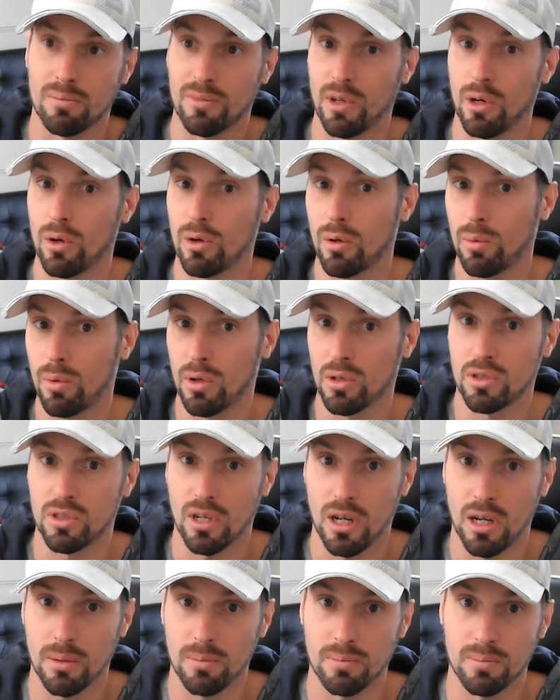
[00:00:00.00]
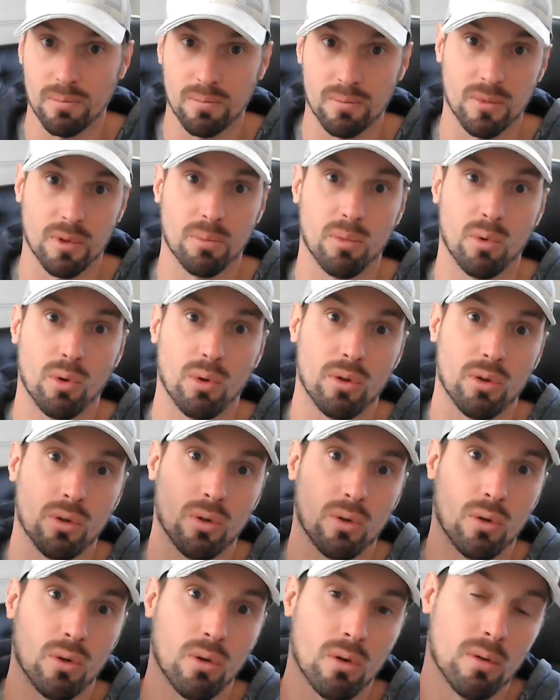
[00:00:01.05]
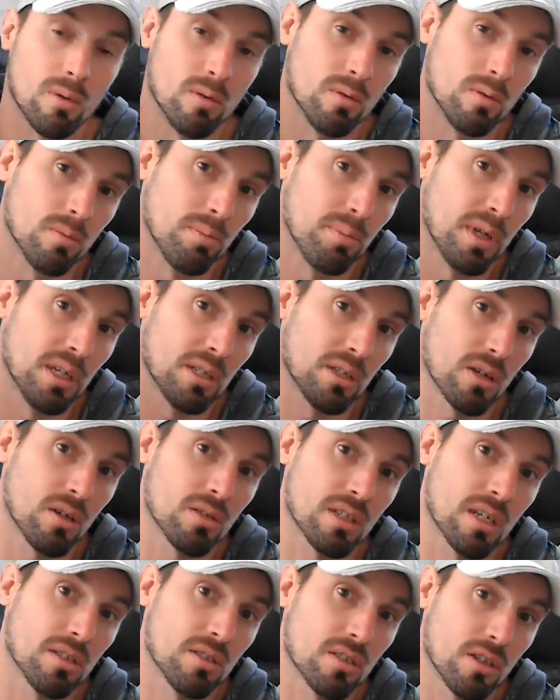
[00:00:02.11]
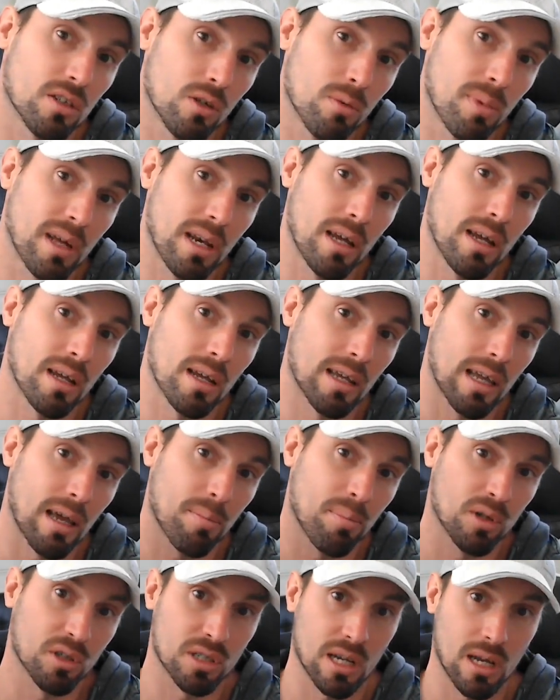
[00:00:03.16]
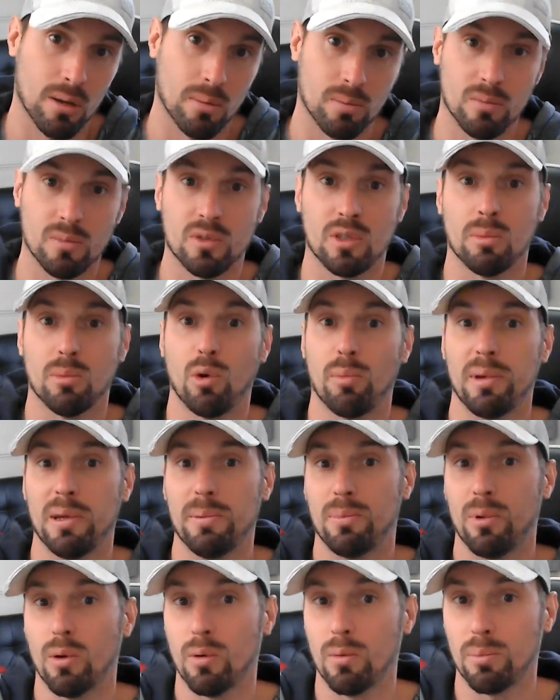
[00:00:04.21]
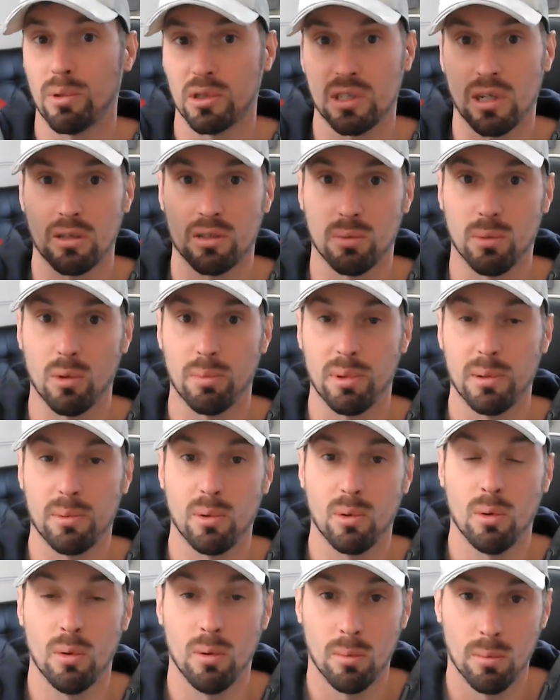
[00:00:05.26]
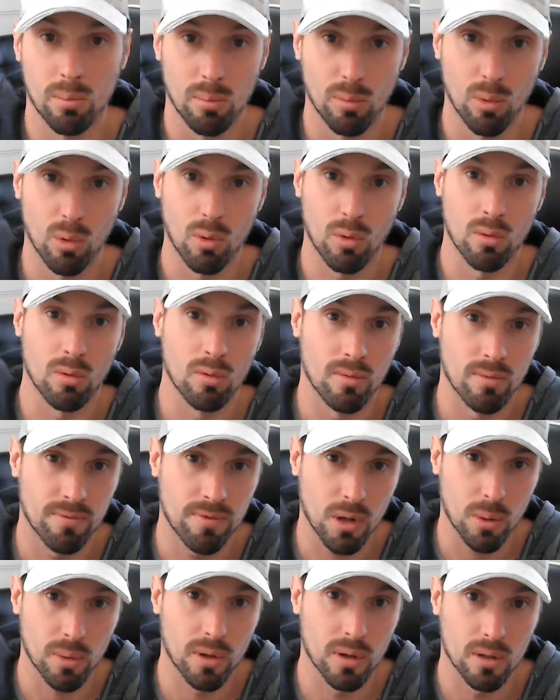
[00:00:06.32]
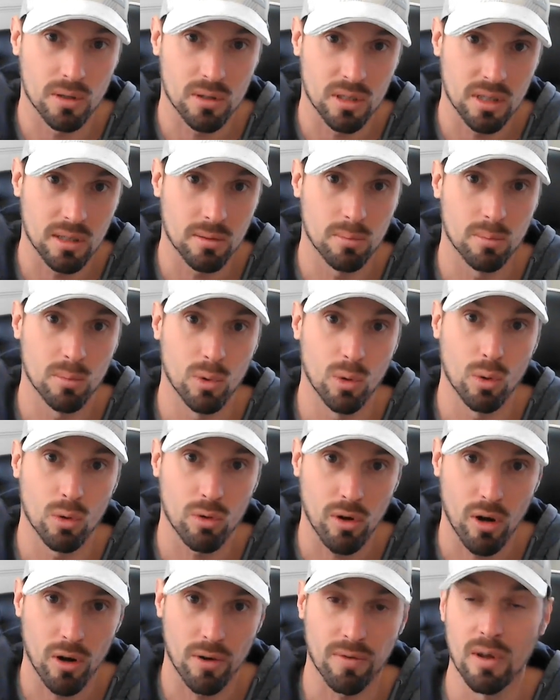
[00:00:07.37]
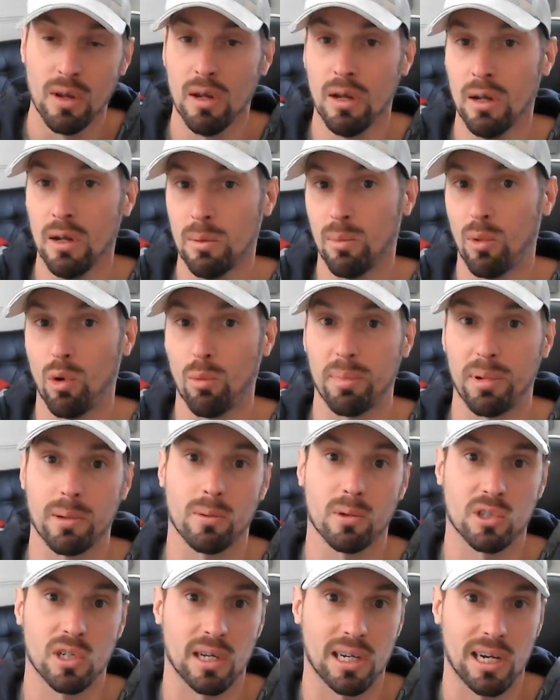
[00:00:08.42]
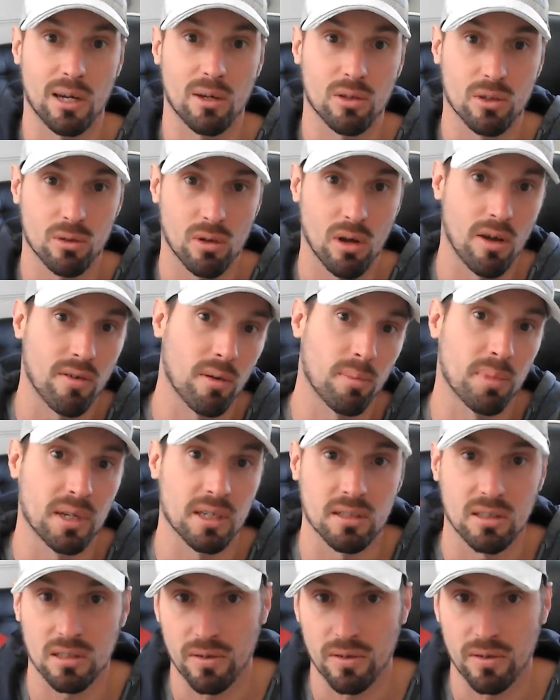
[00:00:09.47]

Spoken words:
longer watch time, the more your piece of content is going to do better and get pushed out to more people. Pushed out to more people, more followers, more growth, more people checking out your other pieces of